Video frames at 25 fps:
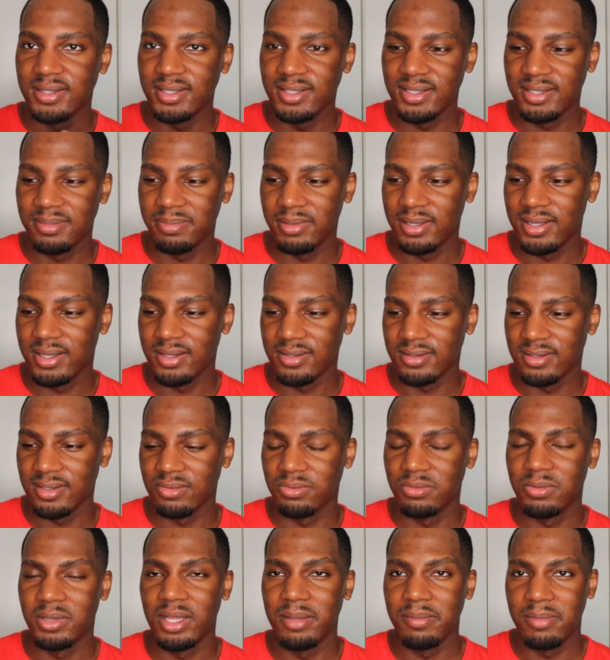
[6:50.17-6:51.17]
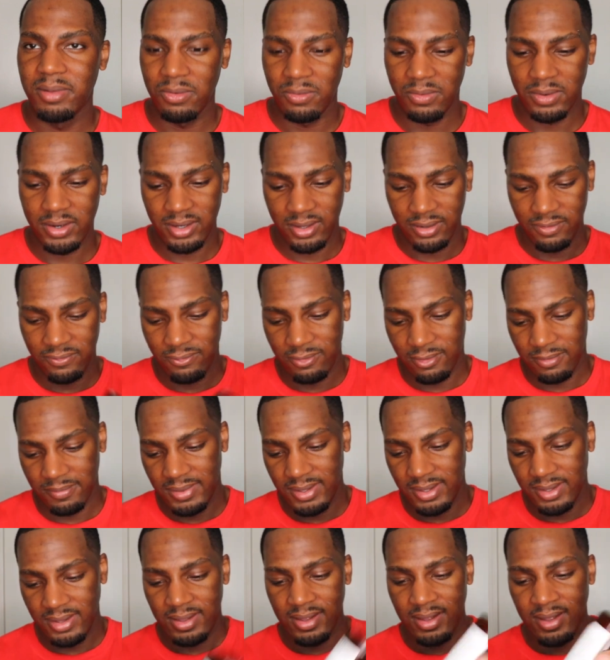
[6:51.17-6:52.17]
this because it's really been working for
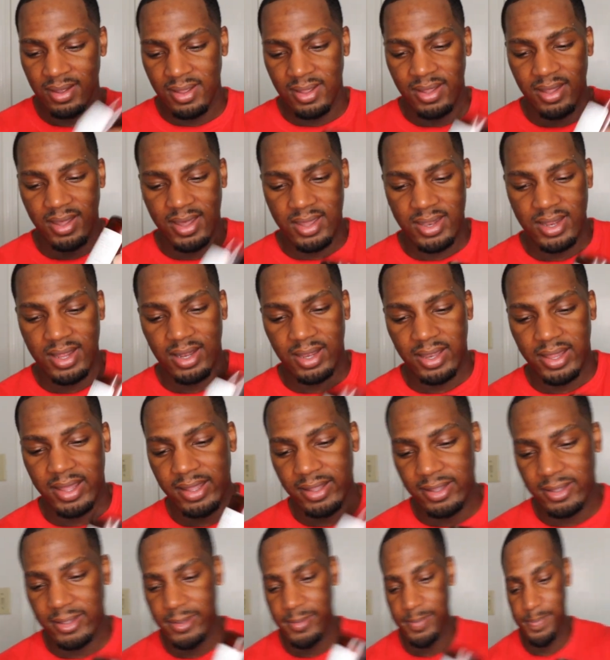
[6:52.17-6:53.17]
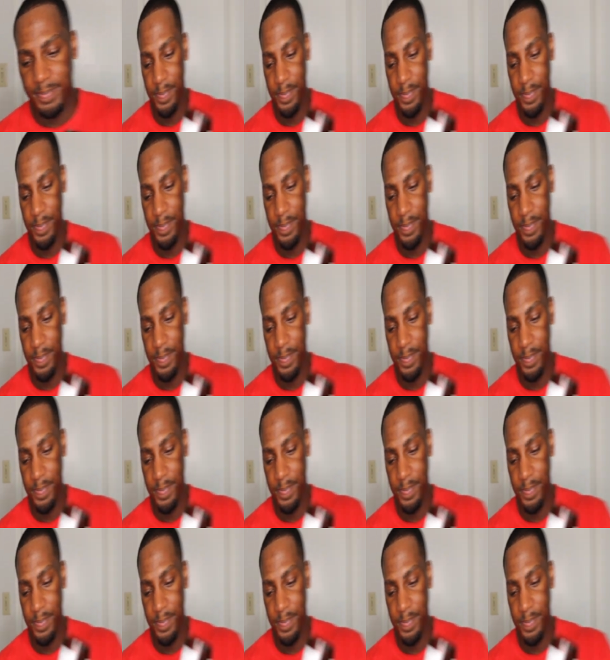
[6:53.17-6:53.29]
me and I like it.